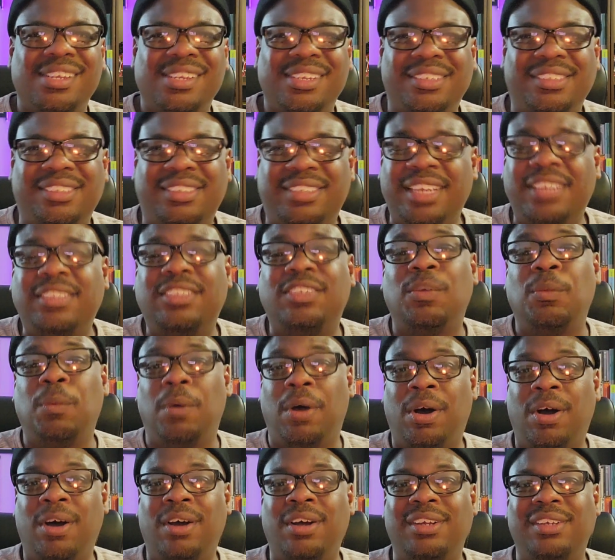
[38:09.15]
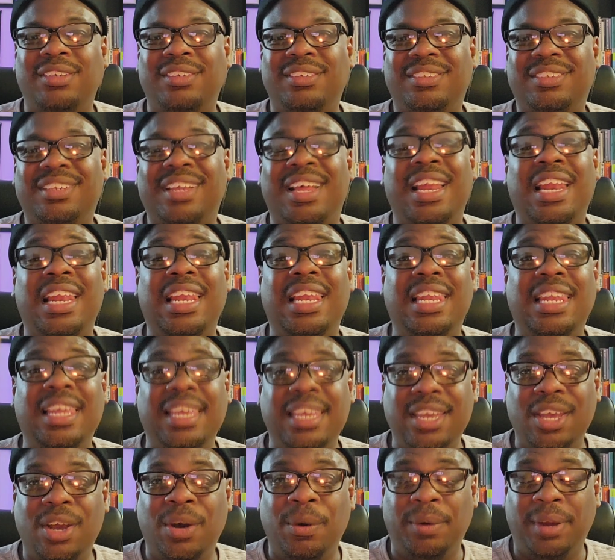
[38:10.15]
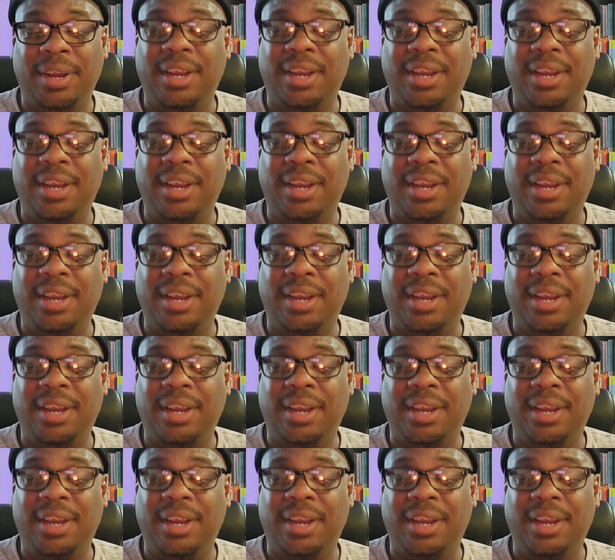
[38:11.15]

6 of Wands, Leo